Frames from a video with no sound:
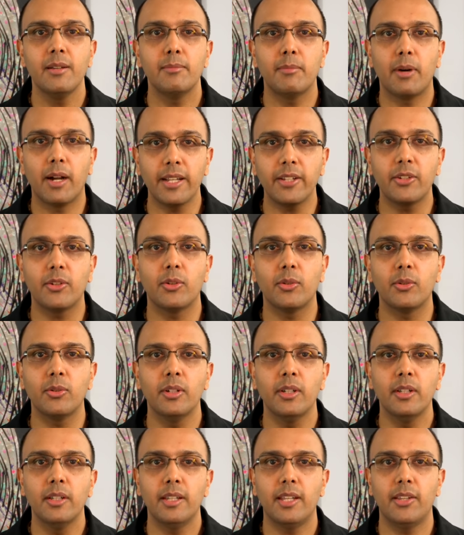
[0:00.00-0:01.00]
My
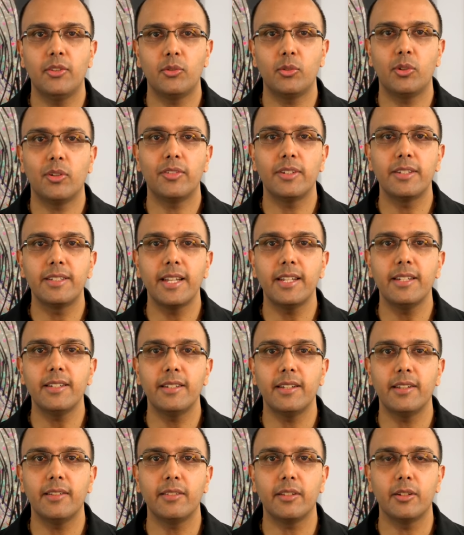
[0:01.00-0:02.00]
goal is to offer
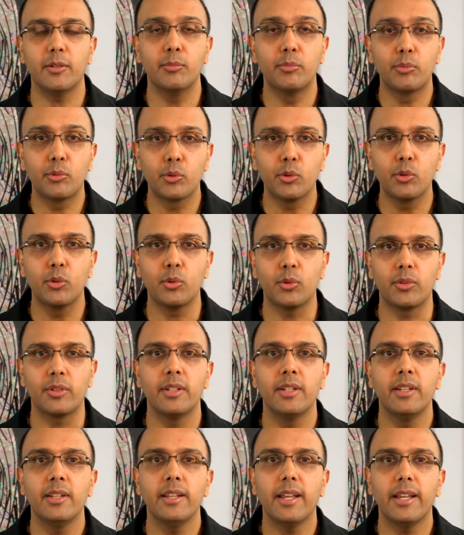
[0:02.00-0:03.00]
dentists a broad
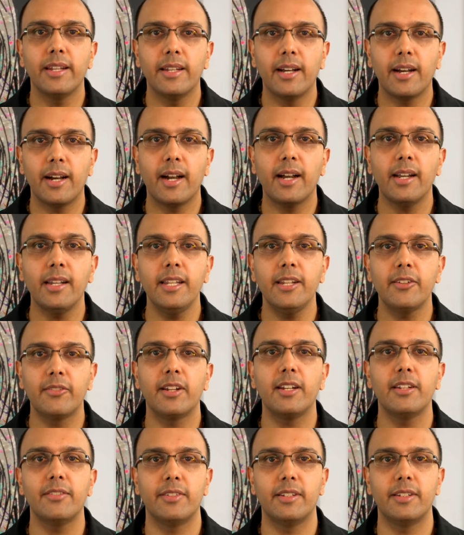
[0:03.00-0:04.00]
and highly
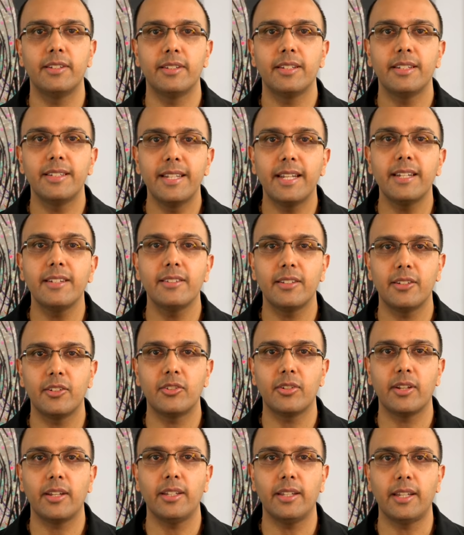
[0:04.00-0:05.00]
relevant dental
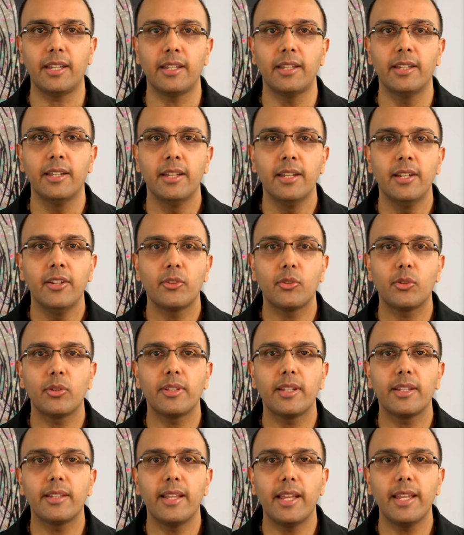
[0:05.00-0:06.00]
training so
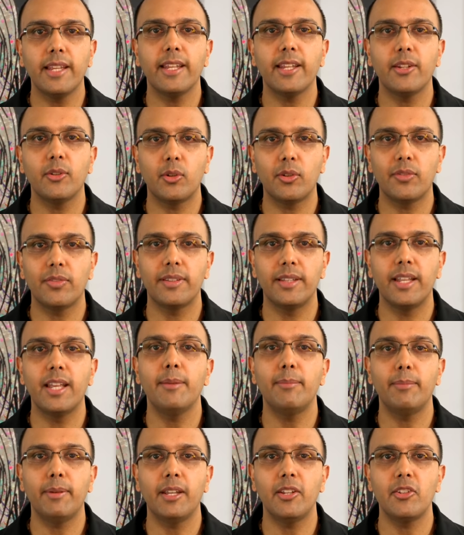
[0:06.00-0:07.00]
that they can offer
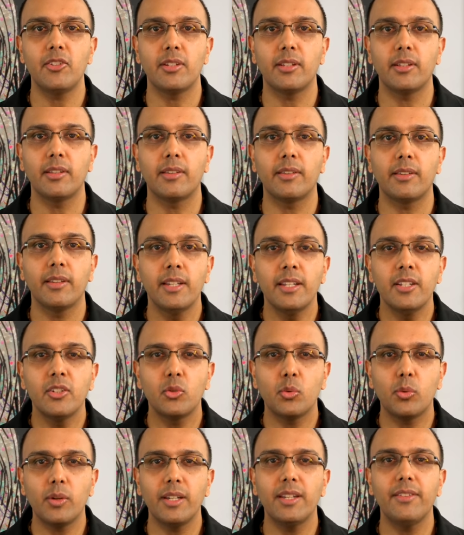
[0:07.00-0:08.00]
their patients
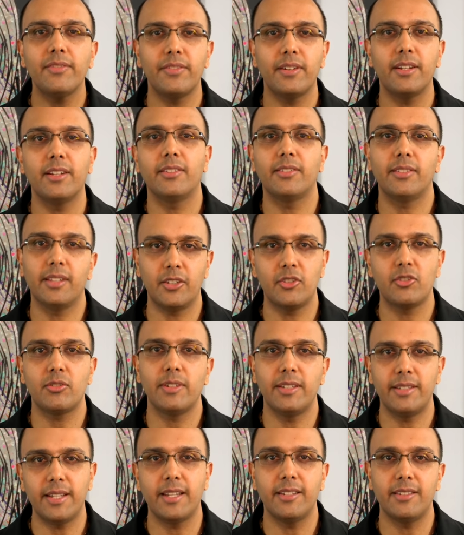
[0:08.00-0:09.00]
21st
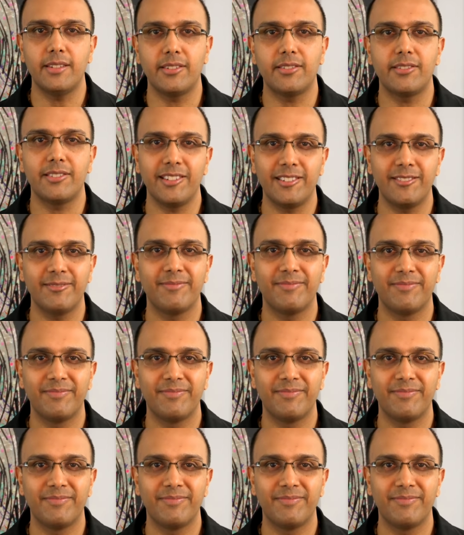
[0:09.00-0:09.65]
century dentistry.